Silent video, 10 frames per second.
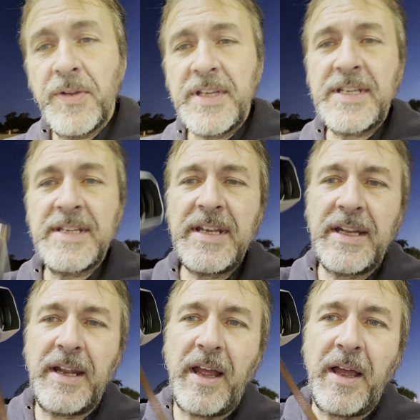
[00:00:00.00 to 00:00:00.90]
this is it.
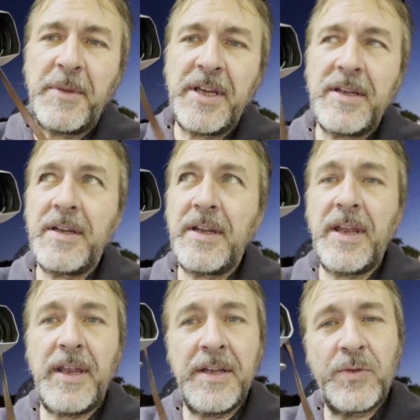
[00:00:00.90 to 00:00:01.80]
I mean,
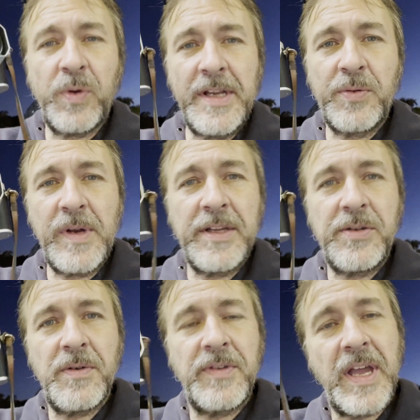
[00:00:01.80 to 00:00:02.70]
in
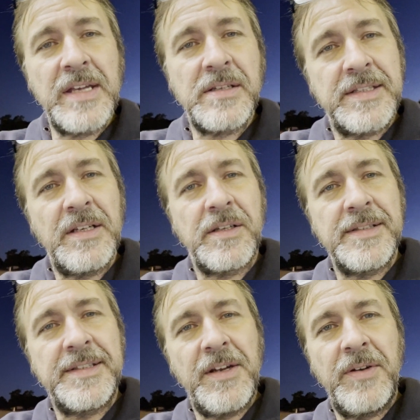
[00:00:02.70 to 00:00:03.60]
2022, if you guys are still
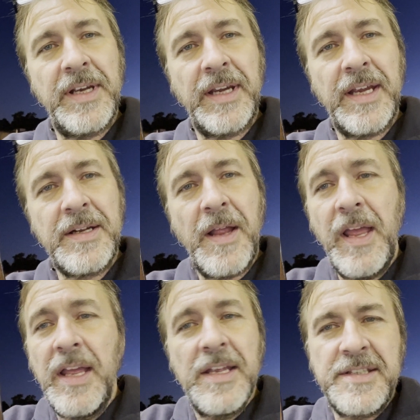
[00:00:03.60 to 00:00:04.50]
considering it,
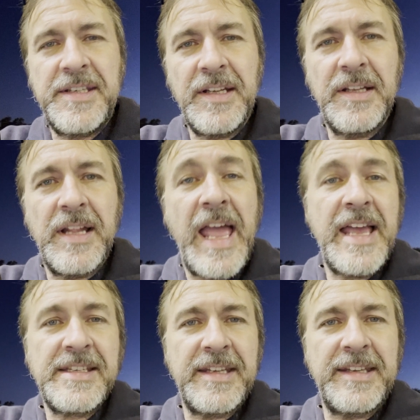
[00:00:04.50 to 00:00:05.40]
still
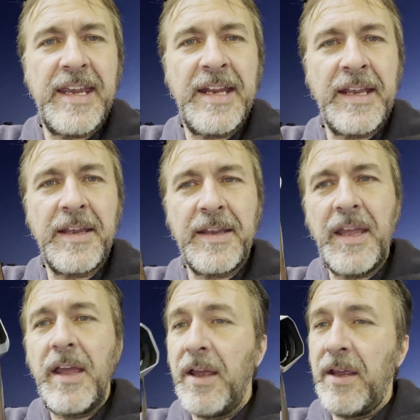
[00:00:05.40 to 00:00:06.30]
hesitating,
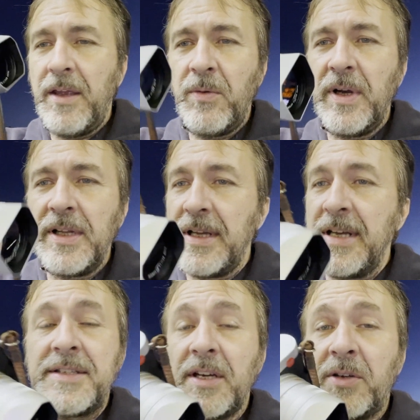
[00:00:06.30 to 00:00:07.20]
well,
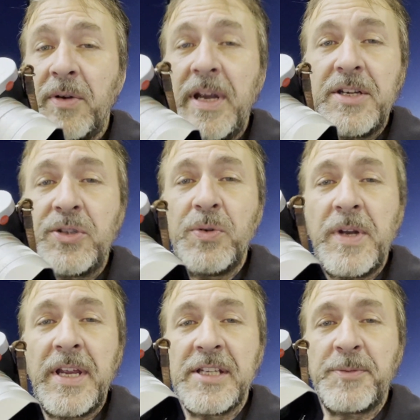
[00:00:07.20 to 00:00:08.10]
it's a great
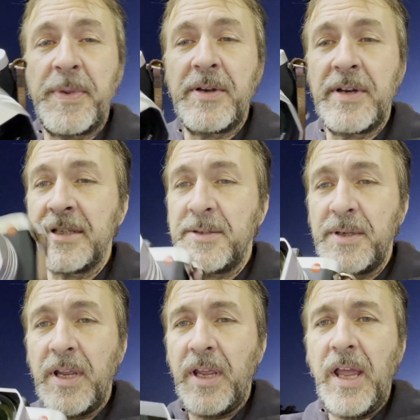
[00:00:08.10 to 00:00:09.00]
shooting experience.
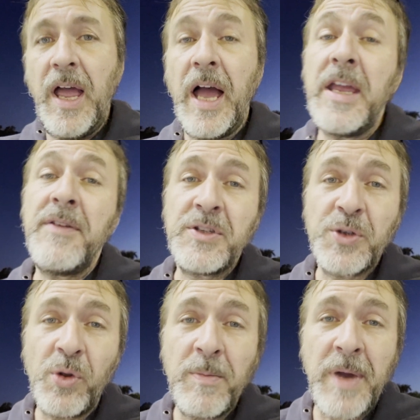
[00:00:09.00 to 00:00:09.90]
I even
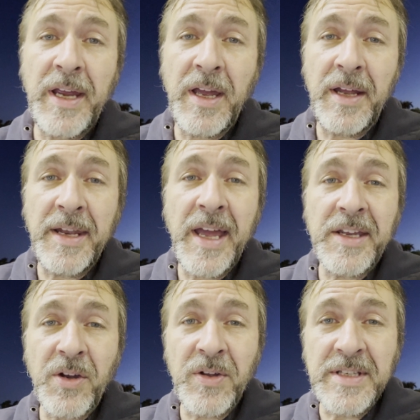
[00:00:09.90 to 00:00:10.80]
sold my
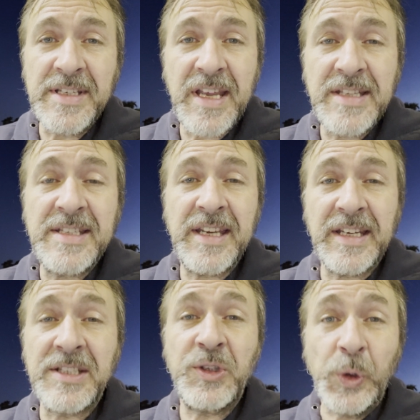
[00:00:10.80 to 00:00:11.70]
Nikon
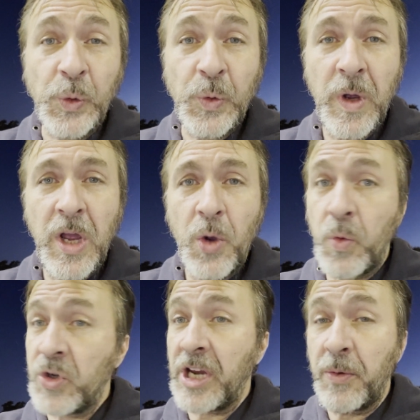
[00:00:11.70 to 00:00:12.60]
Z6 II,
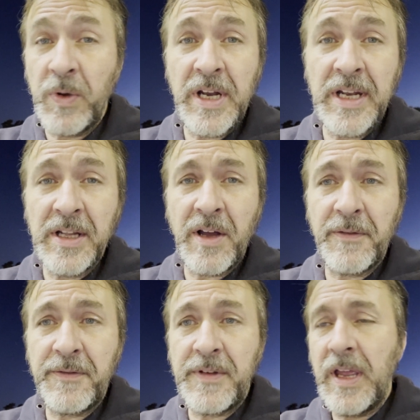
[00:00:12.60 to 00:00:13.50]
which I really loved,